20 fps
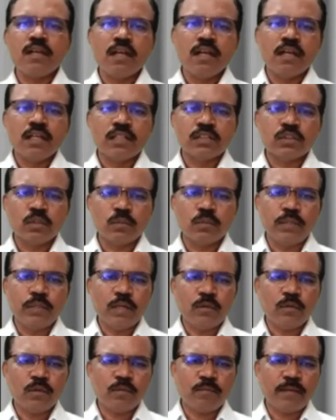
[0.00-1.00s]
So we
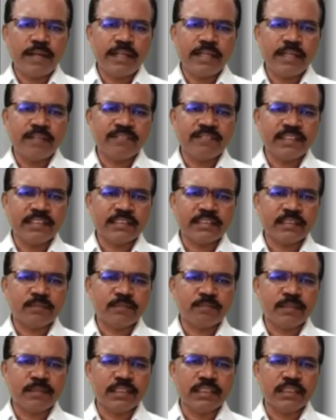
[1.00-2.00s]
have to find
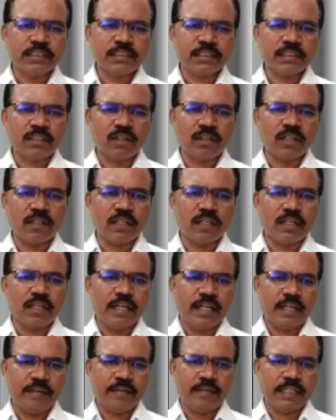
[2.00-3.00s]
first order
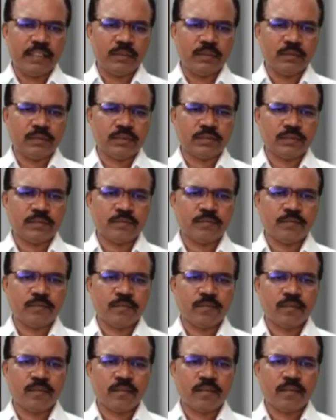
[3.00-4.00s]
derivatives.
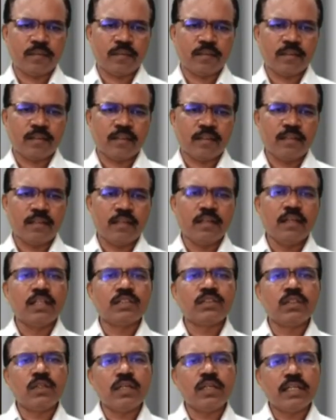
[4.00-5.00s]

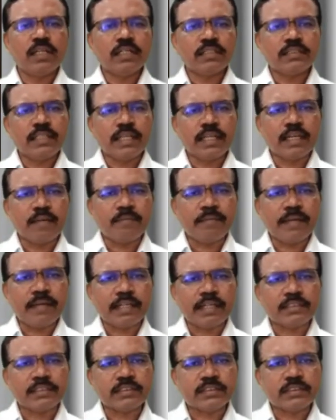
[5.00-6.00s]
So let us take
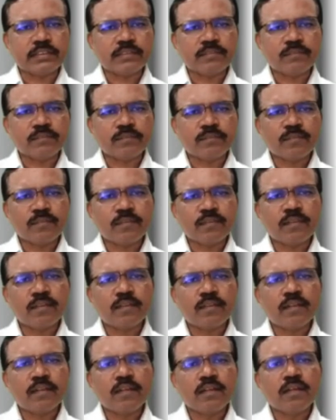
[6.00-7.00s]
fx.
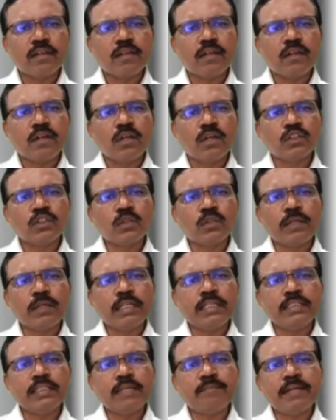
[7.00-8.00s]
So what
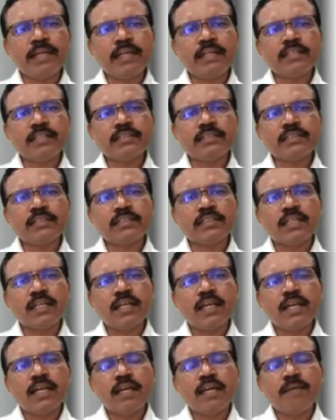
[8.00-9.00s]
is fx?
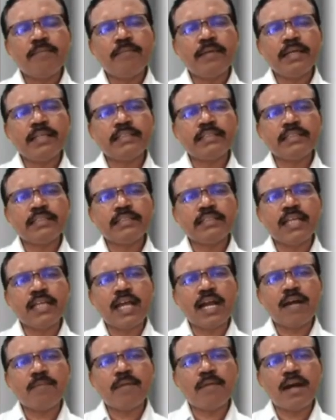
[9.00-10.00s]
Fx is
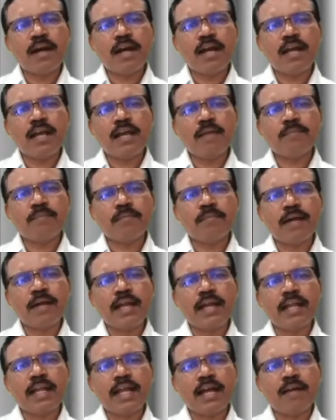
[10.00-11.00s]
dabba f
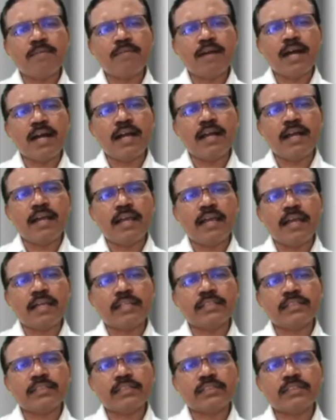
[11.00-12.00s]
by dabba
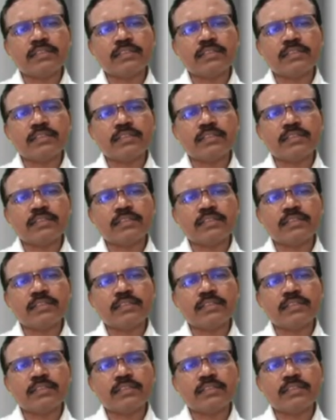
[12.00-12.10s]
x.